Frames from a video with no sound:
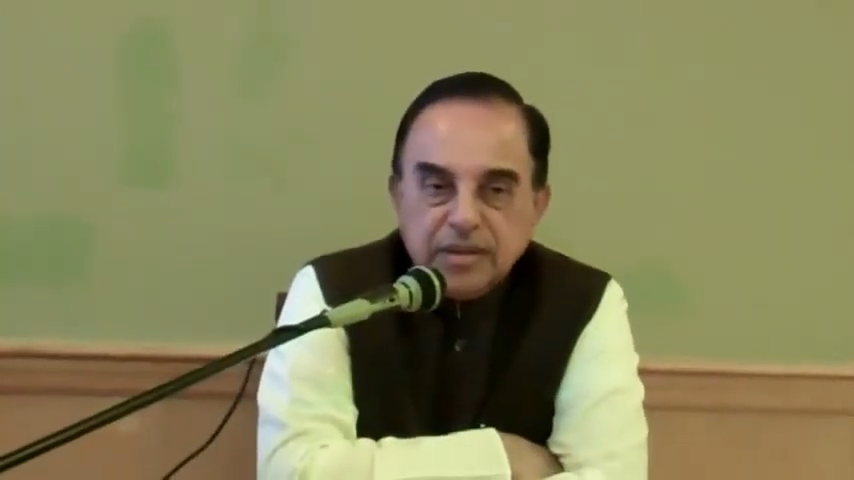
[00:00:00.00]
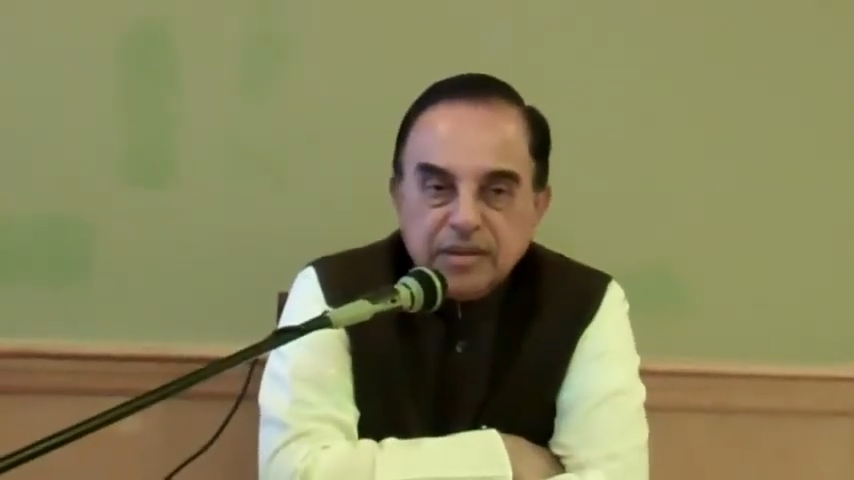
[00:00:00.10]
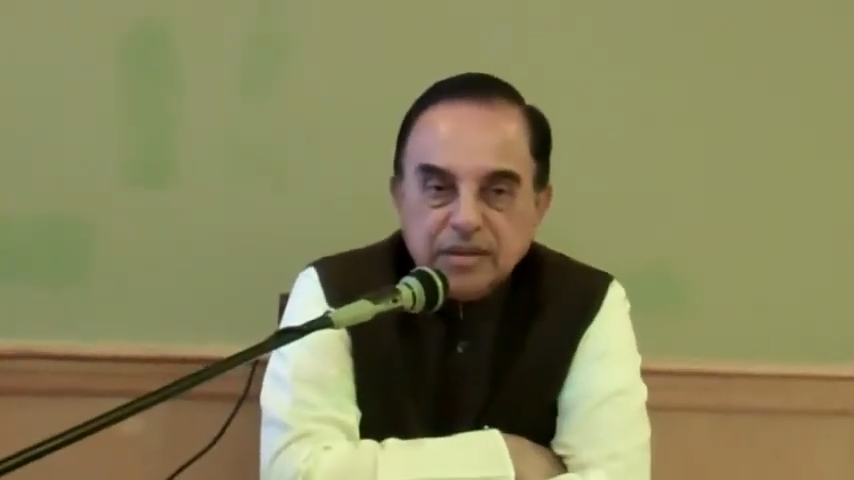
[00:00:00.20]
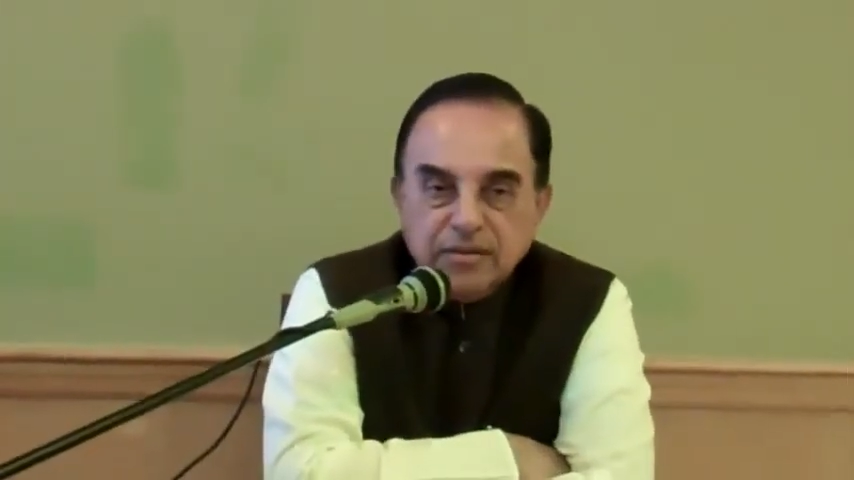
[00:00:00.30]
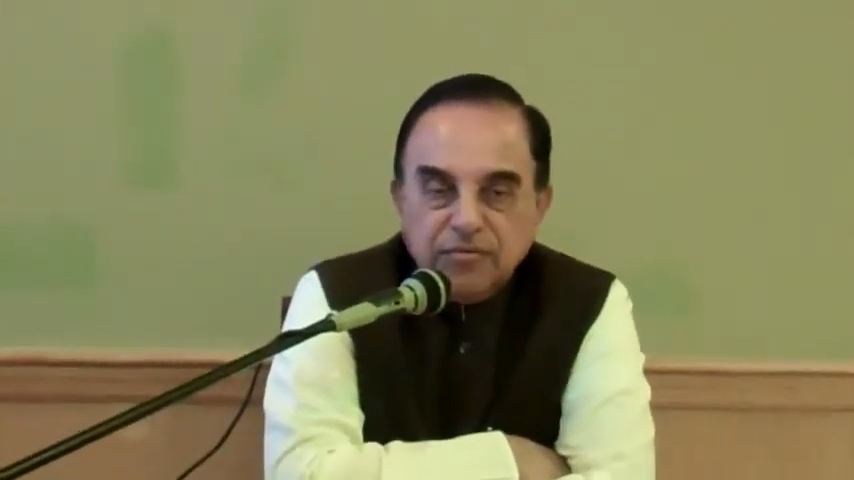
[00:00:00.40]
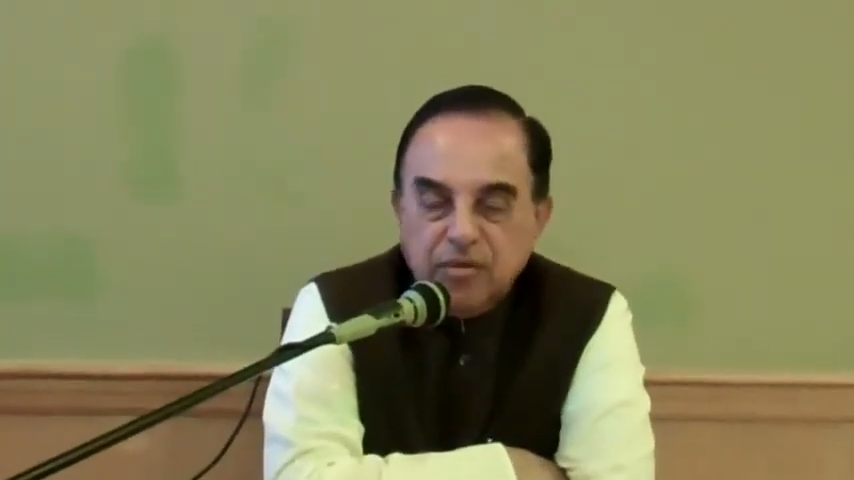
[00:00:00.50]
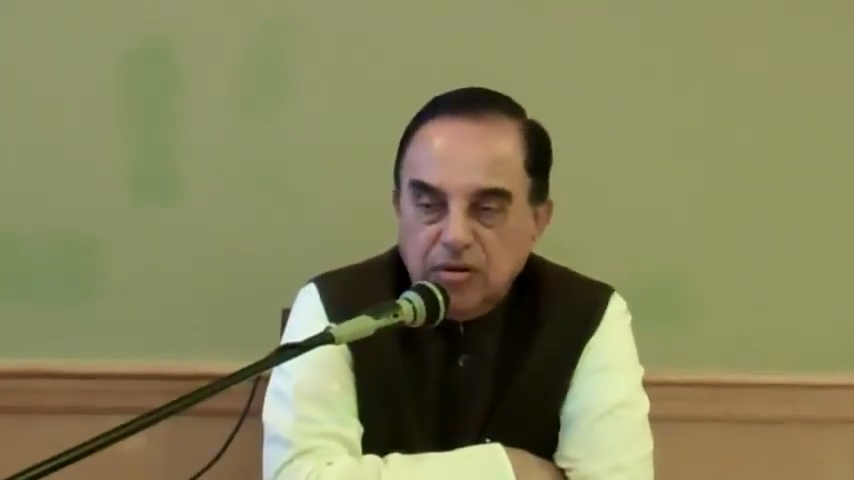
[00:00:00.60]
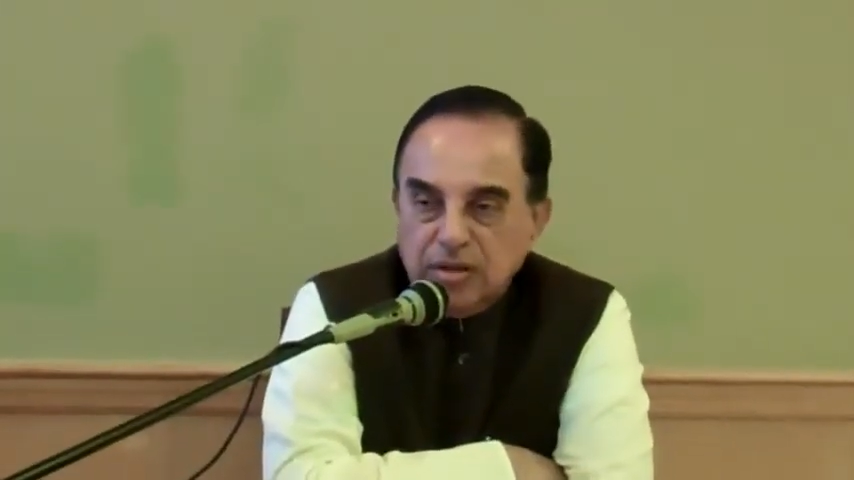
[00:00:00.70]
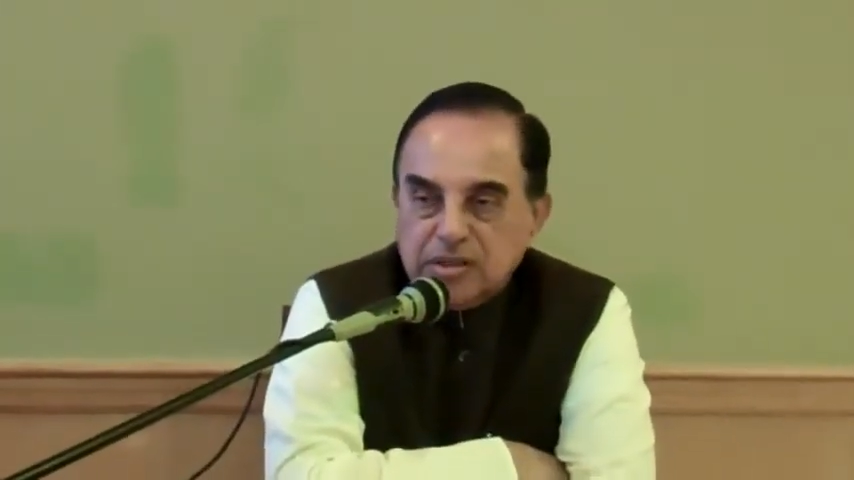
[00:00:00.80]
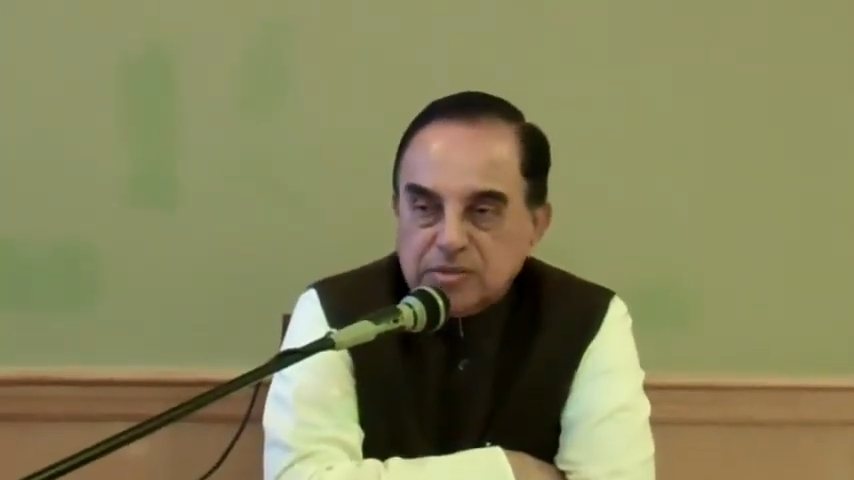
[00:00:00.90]
in the
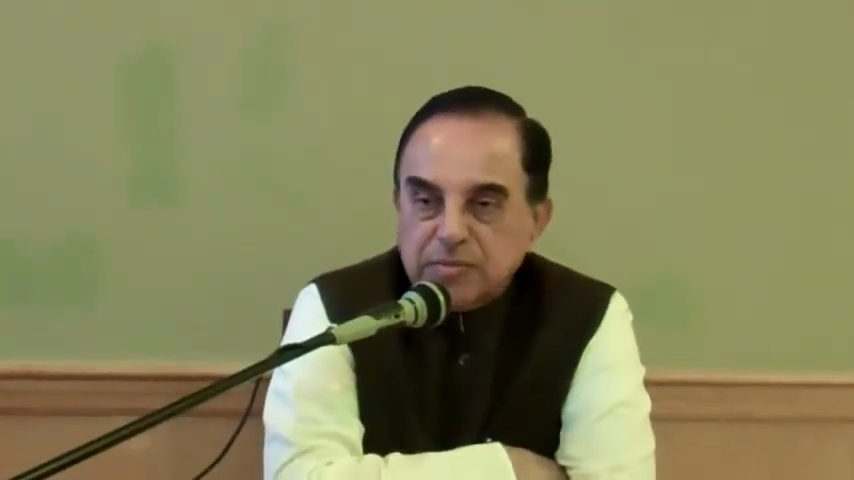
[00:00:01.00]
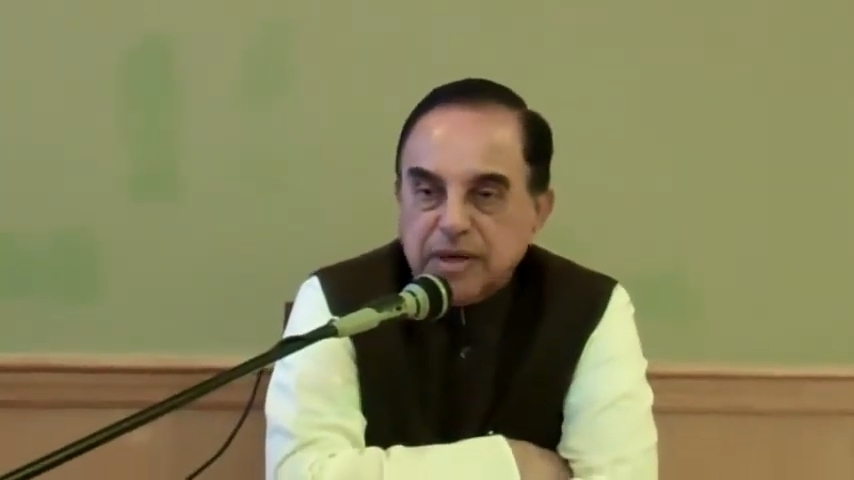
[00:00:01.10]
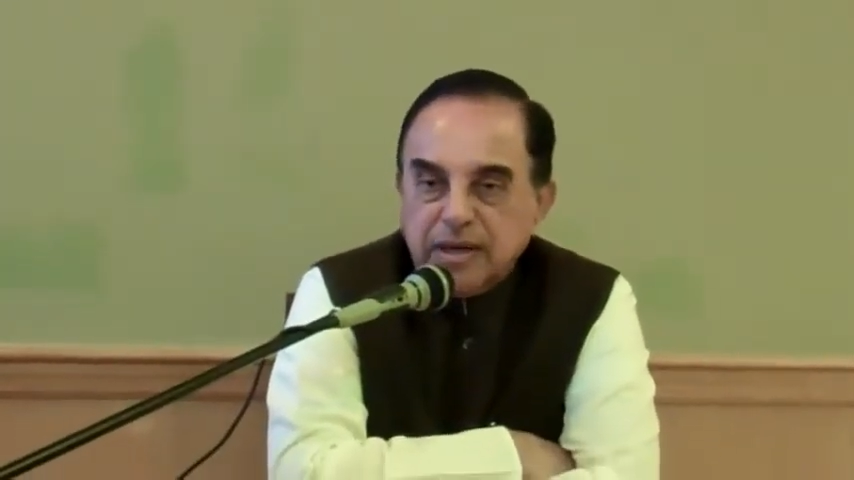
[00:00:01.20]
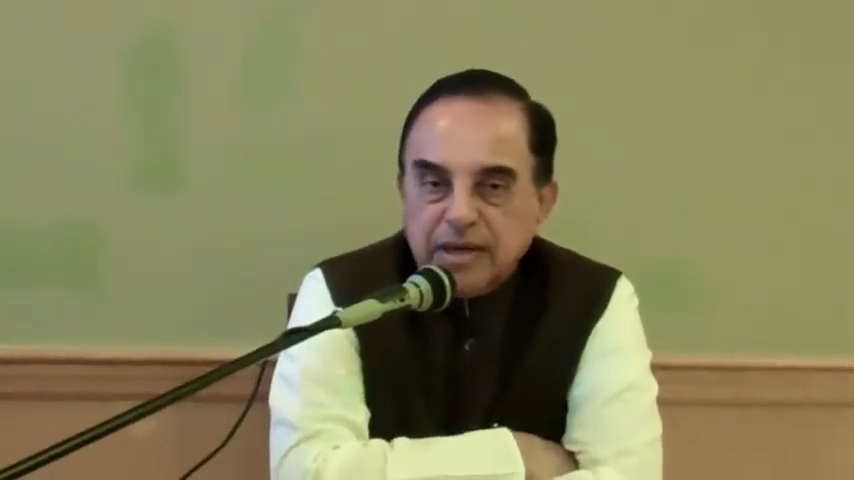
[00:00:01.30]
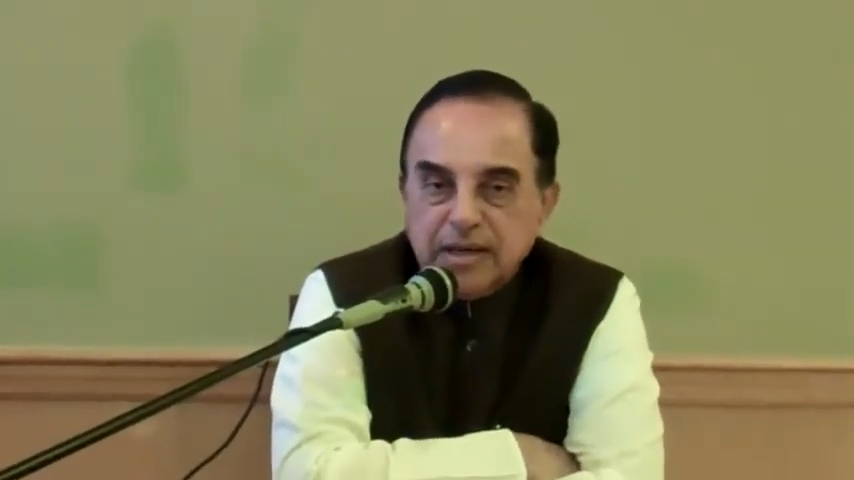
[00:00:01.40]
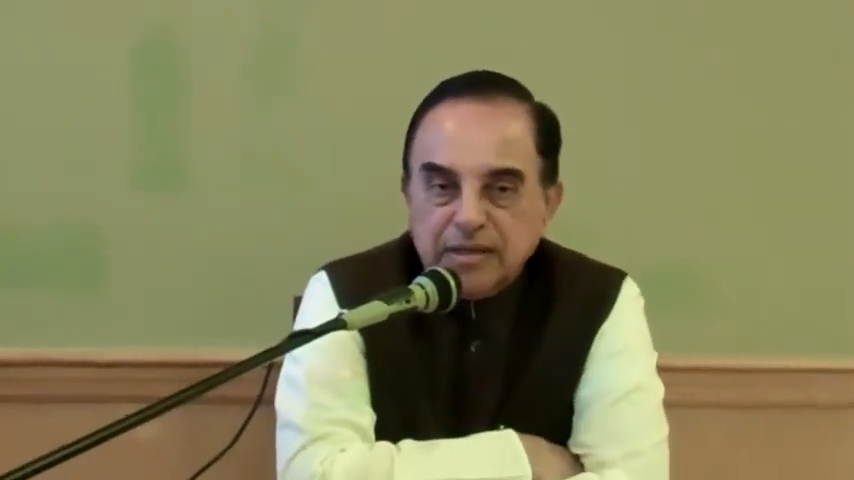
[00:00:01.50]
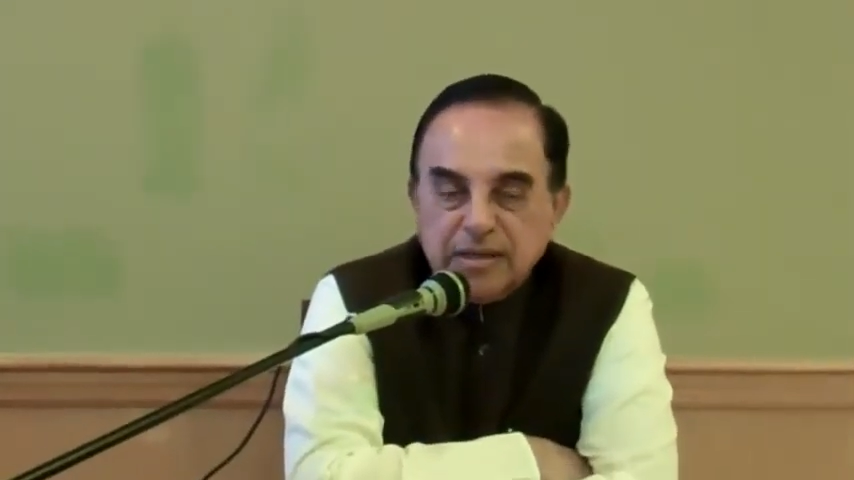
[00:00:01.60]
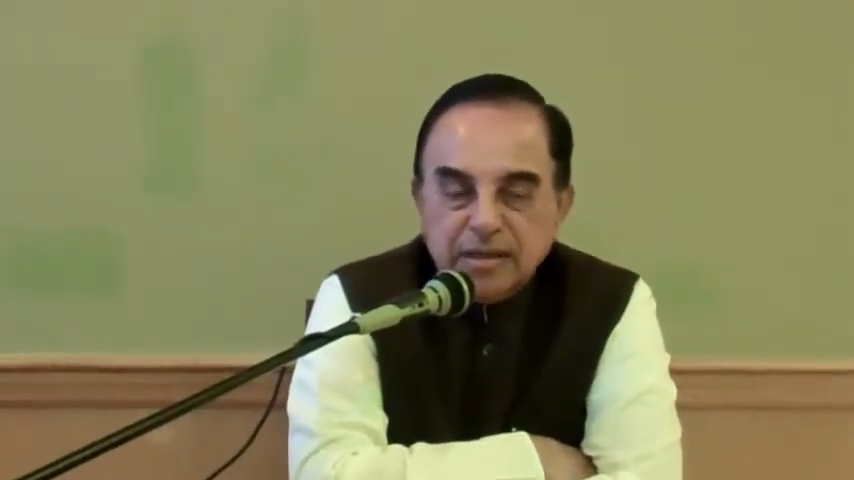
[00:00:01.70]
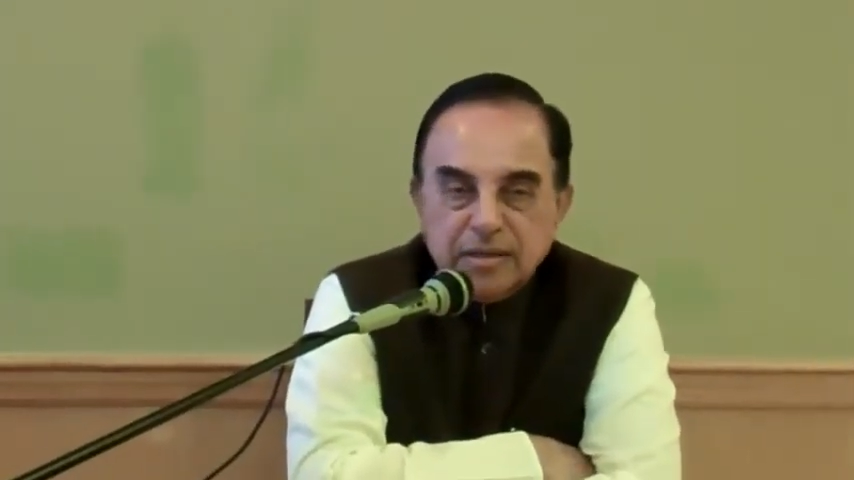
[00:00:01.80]
fall and spring, and